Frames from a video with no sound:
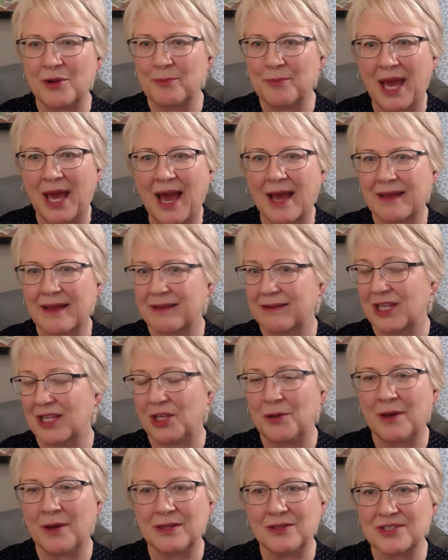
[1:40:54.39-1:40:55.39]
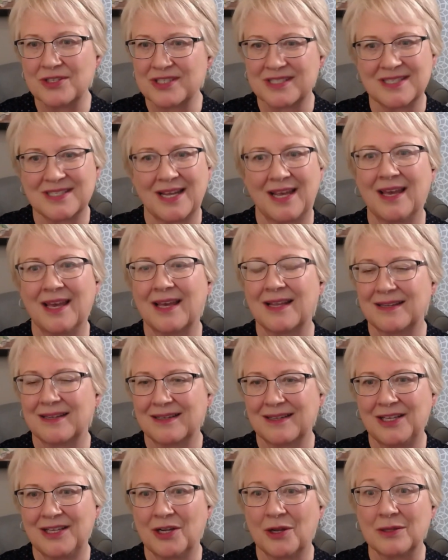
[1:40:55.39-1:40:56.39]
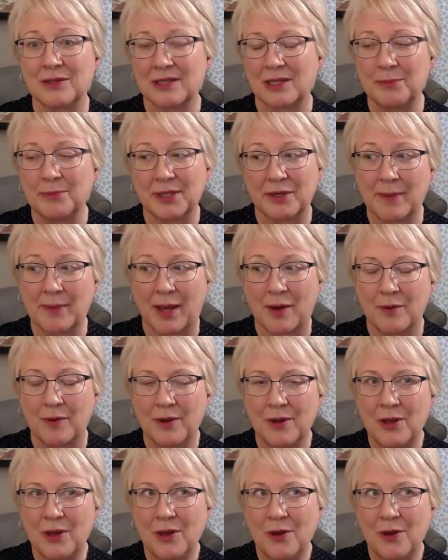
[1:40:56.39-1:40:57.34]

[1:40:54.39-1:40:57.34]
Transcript: their back and that you understand you know a little bit about